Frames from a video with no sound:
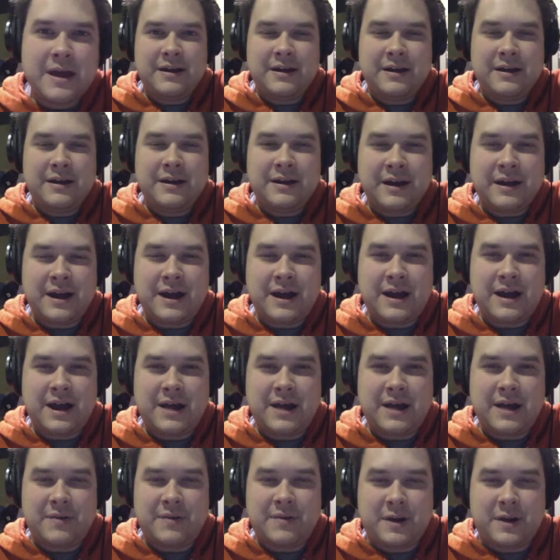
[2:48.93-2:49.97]
Hey
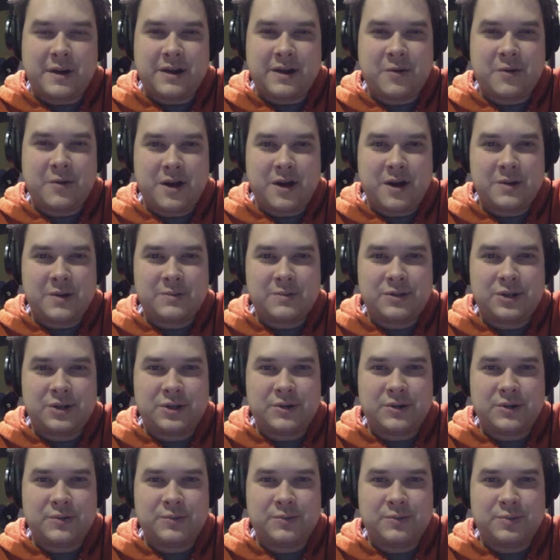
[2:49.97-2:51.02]
everybody, welcome
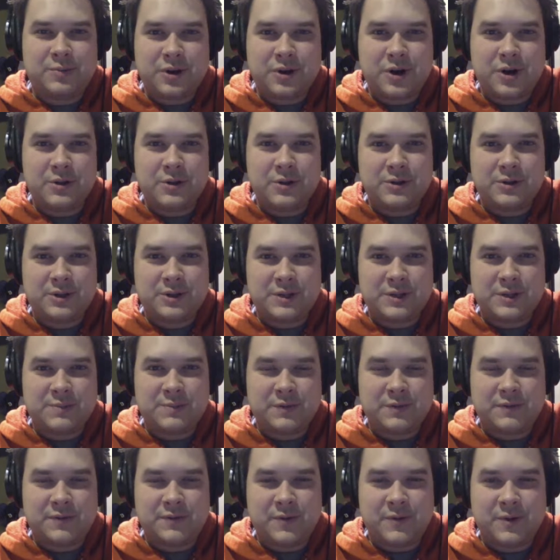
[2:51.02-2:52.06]
to Bros is
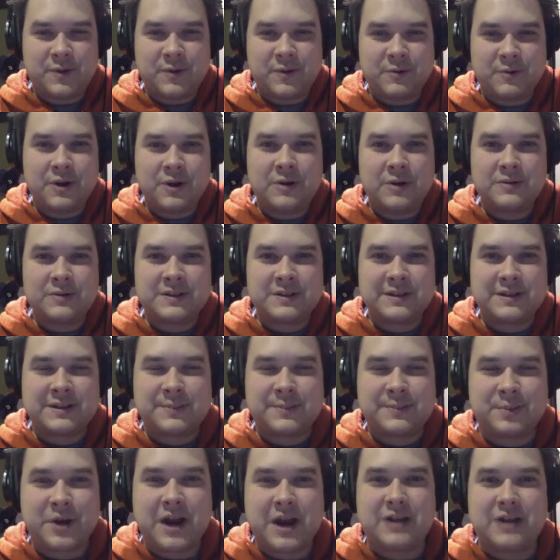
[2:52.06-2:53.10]
Before Roses. It's a
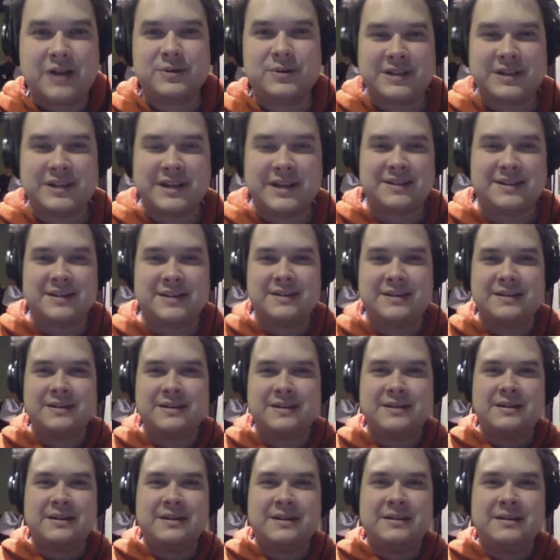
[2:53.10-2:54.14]
brand new season.
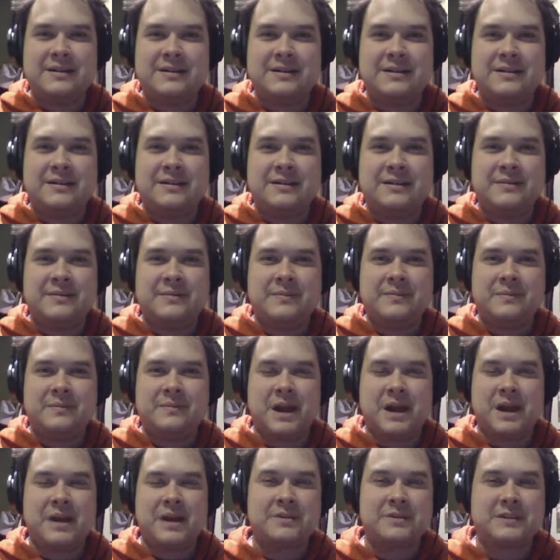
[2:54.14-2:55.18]
My
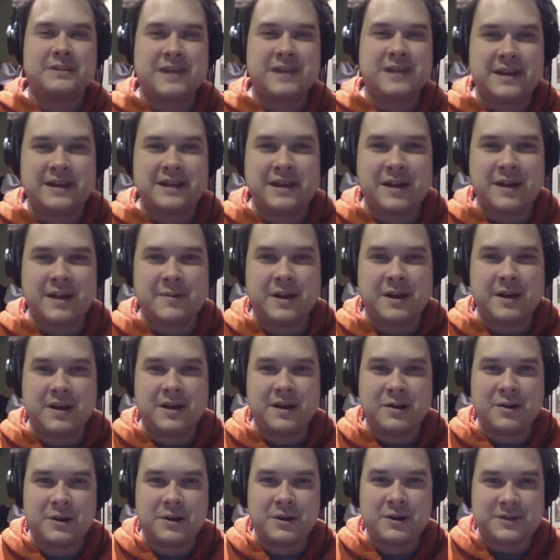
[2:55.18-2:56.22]
name is Landon. I'm here
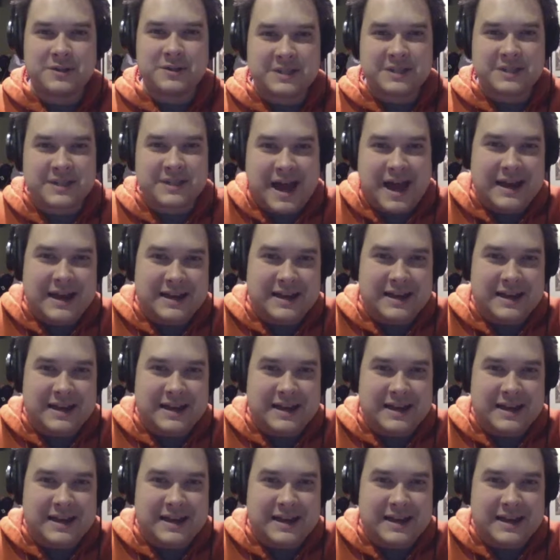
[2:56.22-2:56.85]
with Scott